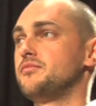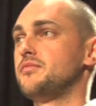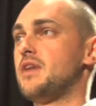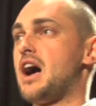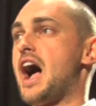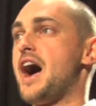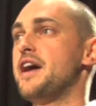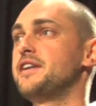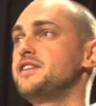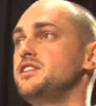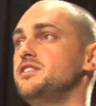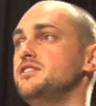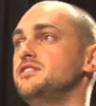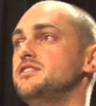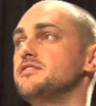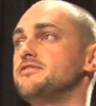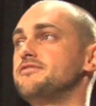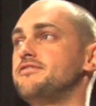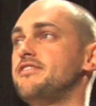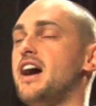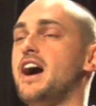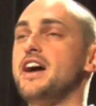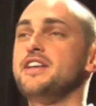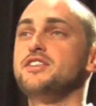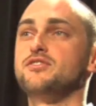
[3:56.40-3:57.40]
How do you
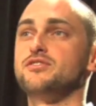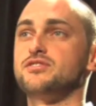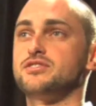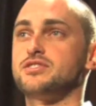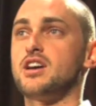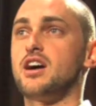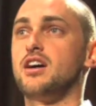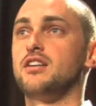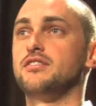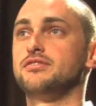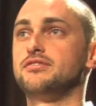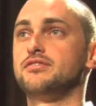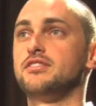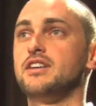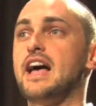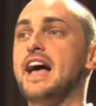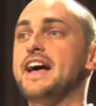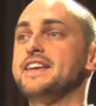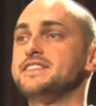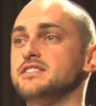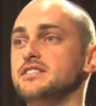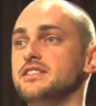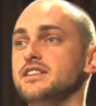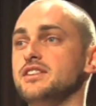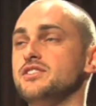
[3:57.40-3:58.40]
define yourself
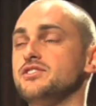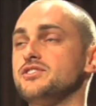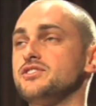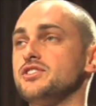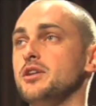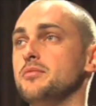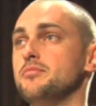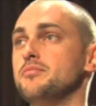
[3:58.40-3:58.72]
as a leader?